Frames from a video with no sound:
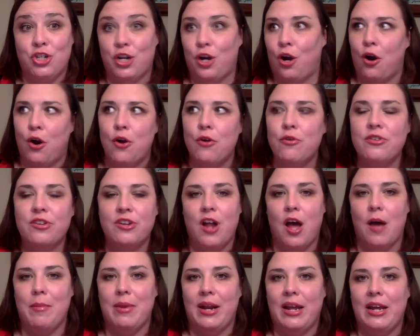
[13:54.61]
and our own
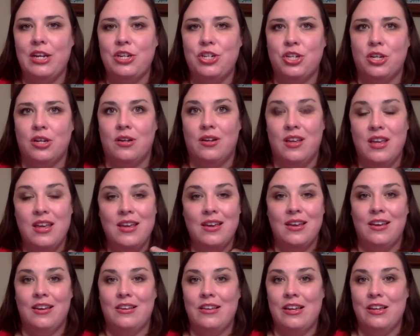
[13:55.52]
denomination
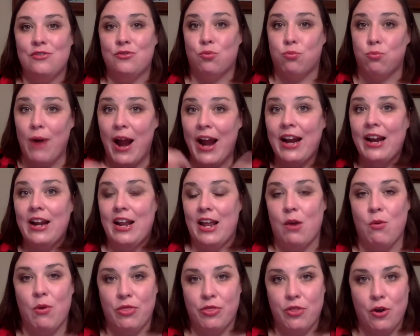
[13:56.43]
is
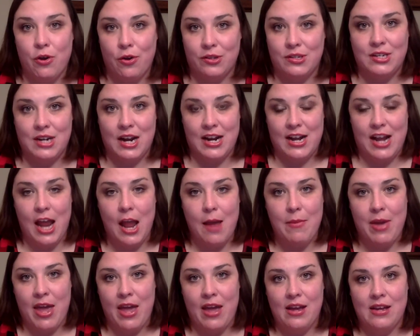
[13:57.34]
reckoning with those
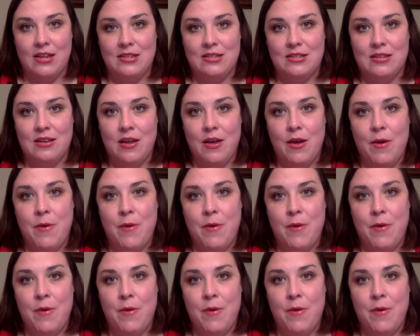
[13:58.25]
dynamics.